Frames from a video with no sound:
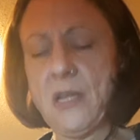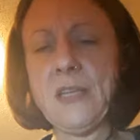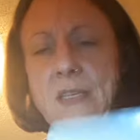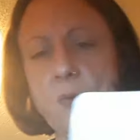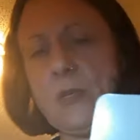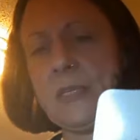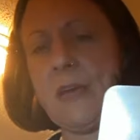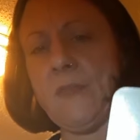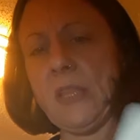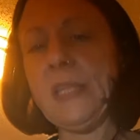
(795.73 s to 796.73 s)
Someone's
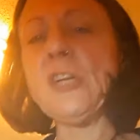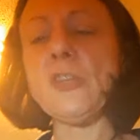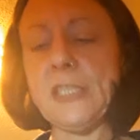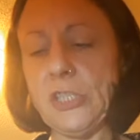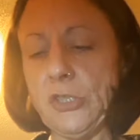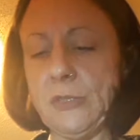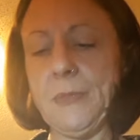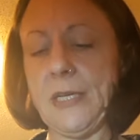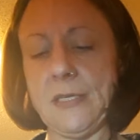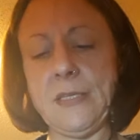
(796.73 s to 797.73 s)
having legal issues
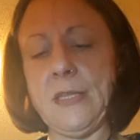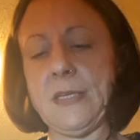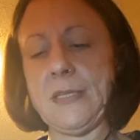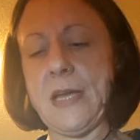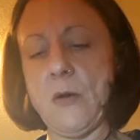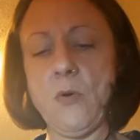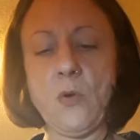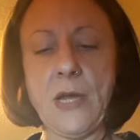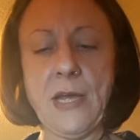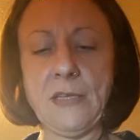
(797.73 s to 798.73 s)
because of this now,
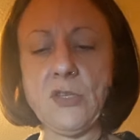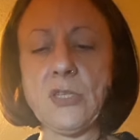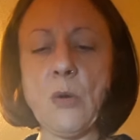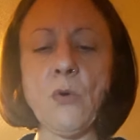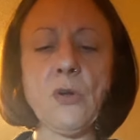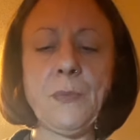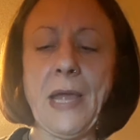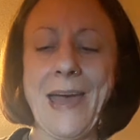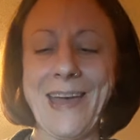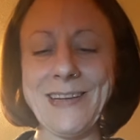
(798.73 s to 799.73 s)
okay? So someone could
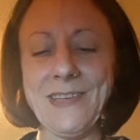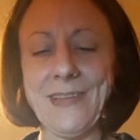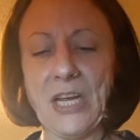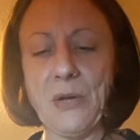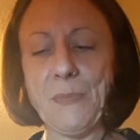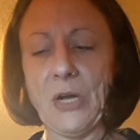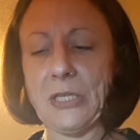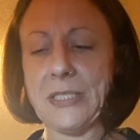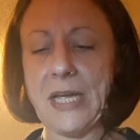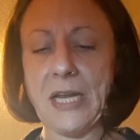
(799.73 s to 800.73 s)
be acting like a
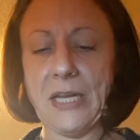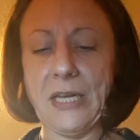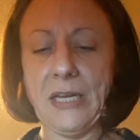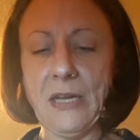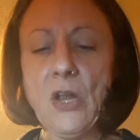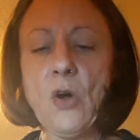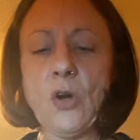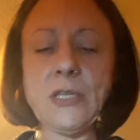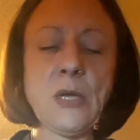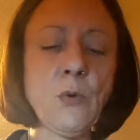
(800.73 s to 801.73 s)
boss daddy,
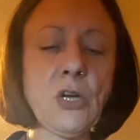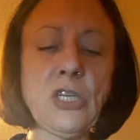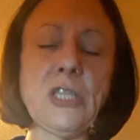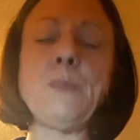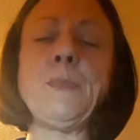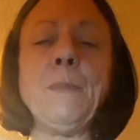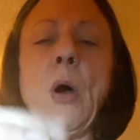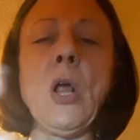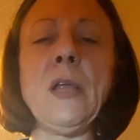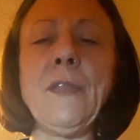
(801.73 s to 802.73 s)
or someone could just be
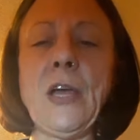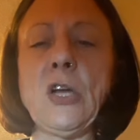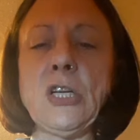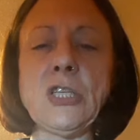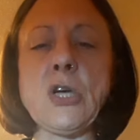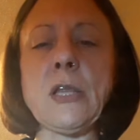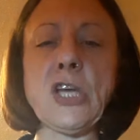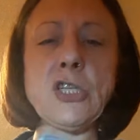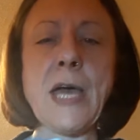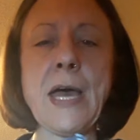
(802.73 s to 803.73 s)
balling. They could have just got
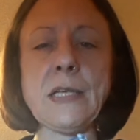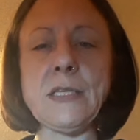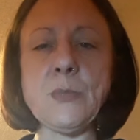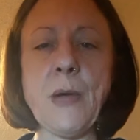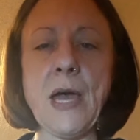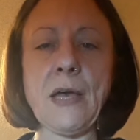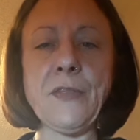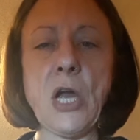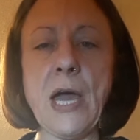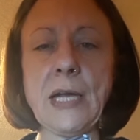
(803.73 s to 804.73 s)
their taxes back, and
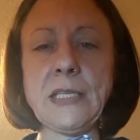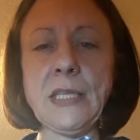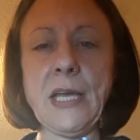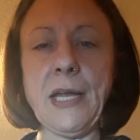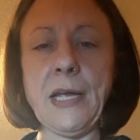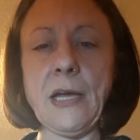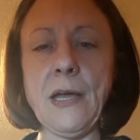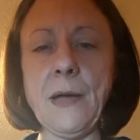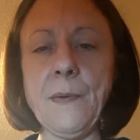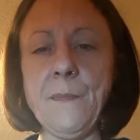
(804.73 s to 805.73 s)
they're acting like
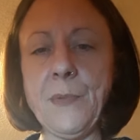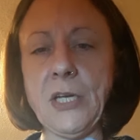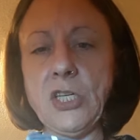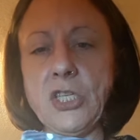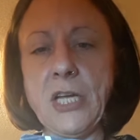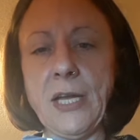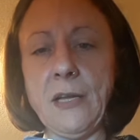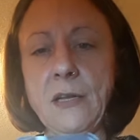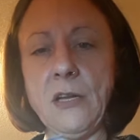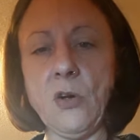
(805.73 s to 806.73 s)
big
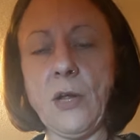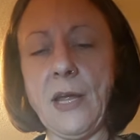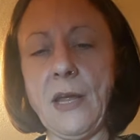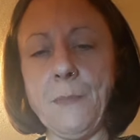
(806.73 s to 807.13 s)
shit, okay?